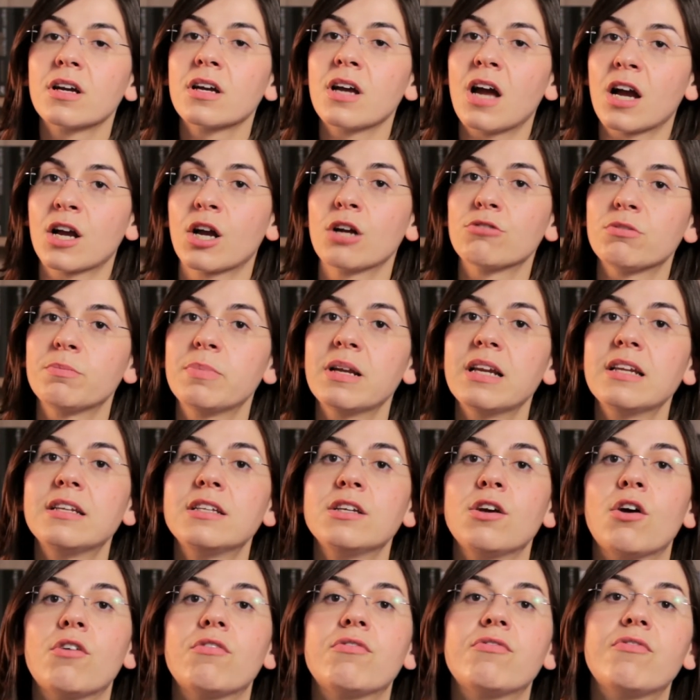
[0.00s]

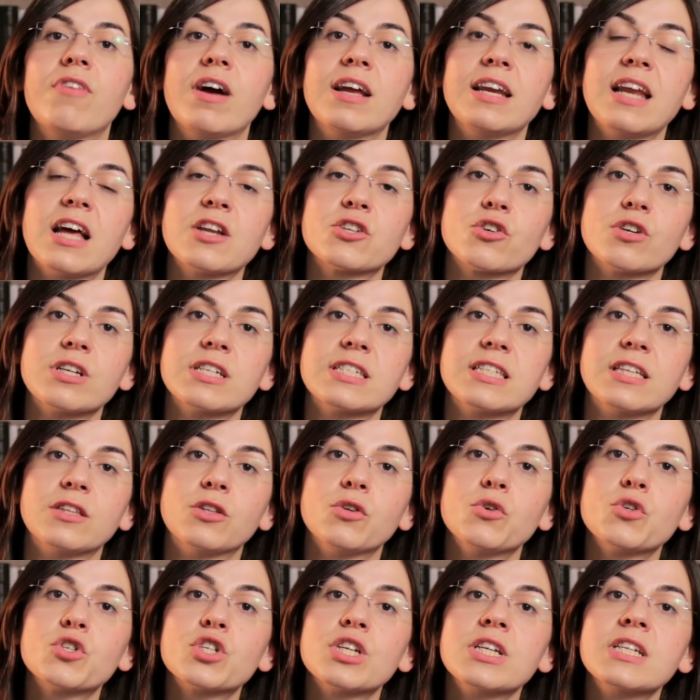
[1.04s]
accountability of financial
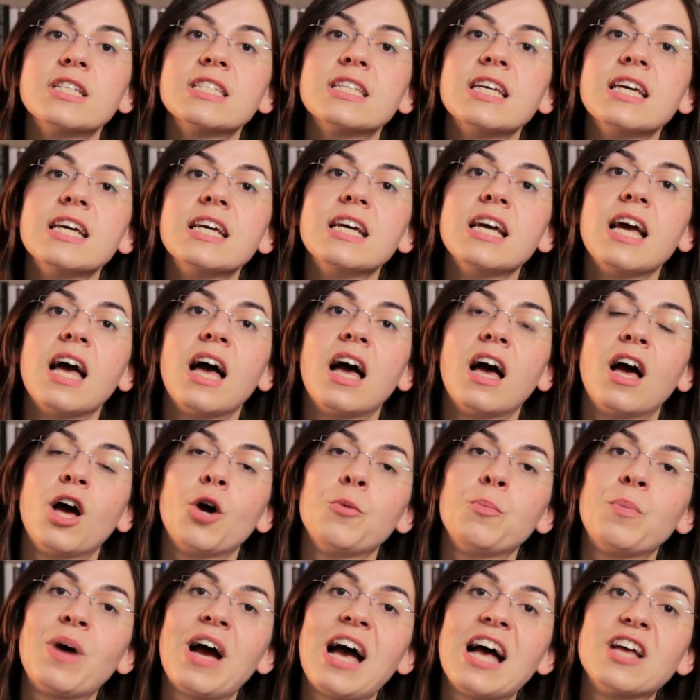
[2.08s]
institutions
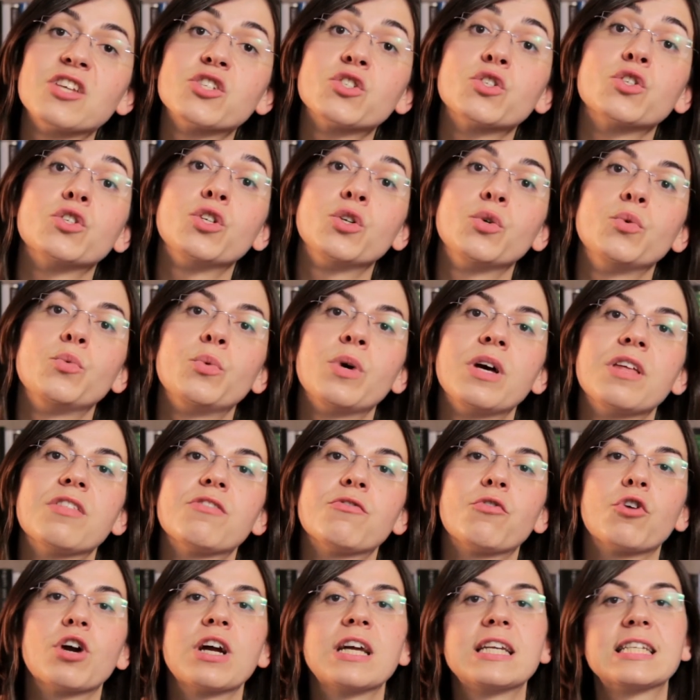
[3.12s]
has to do with,
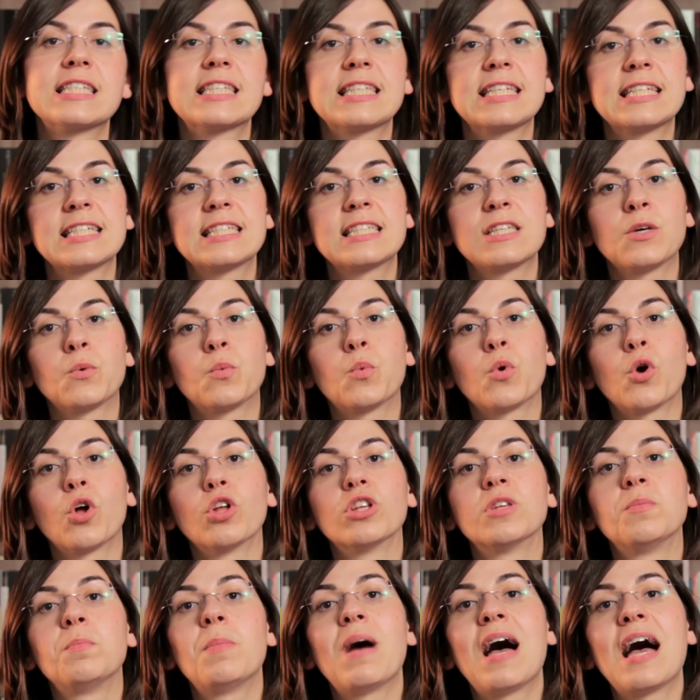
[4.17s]
for instance, the
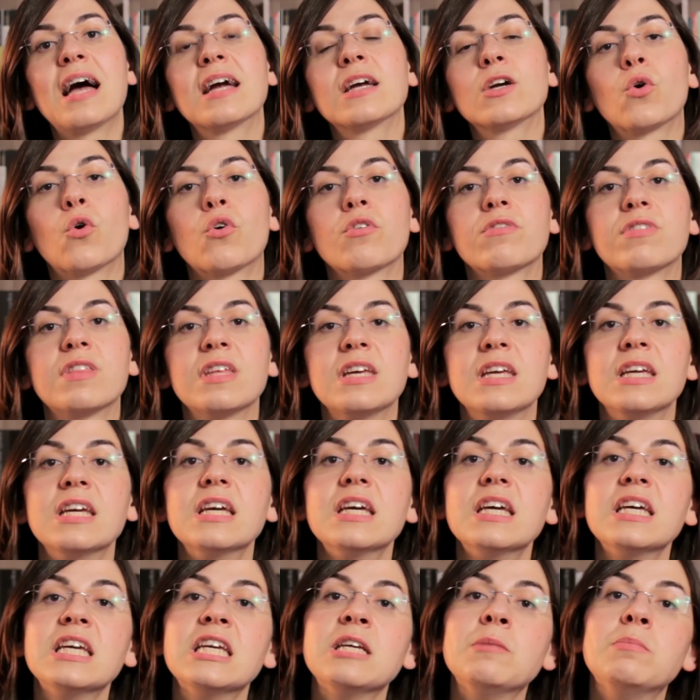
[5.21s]
World Bank or the
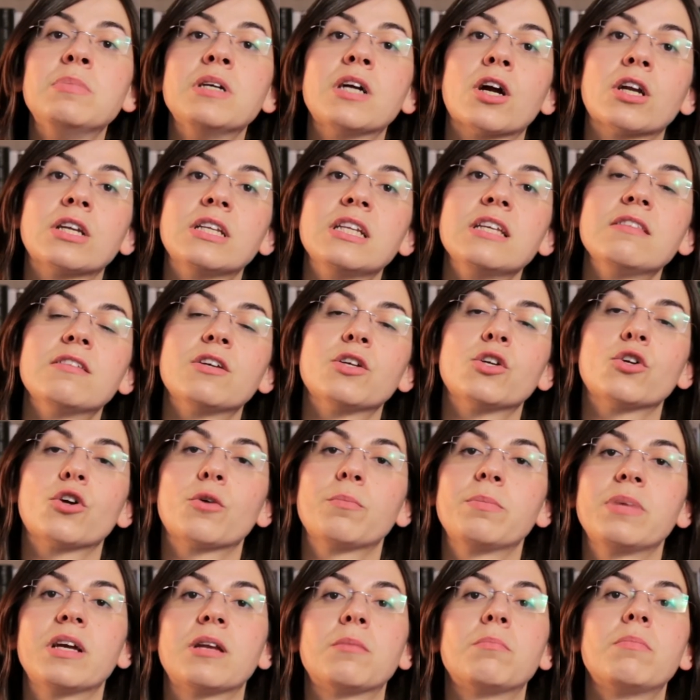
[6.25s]
EBRD, the
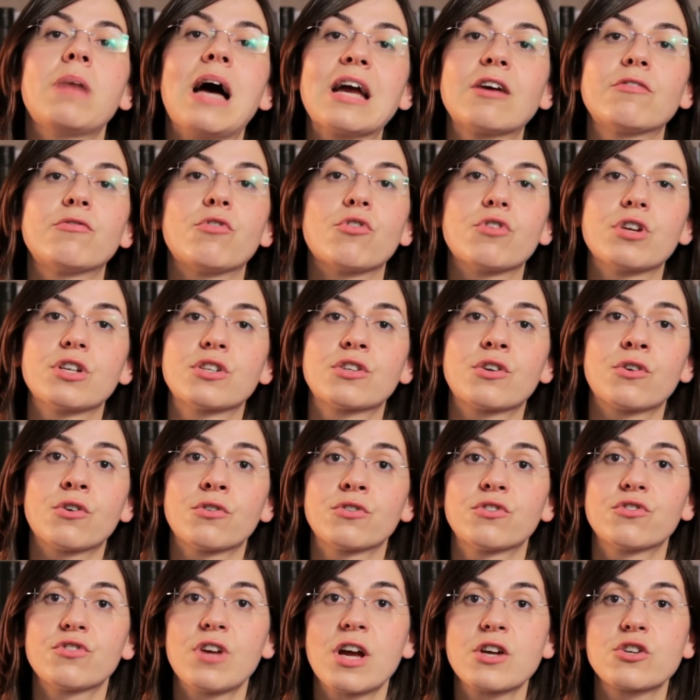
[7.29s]
European Bank for
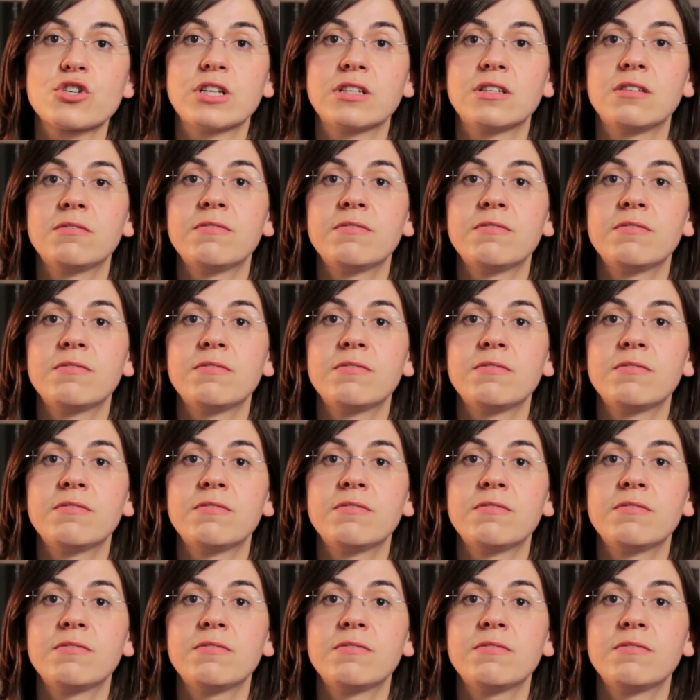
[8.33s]
Reconstruction and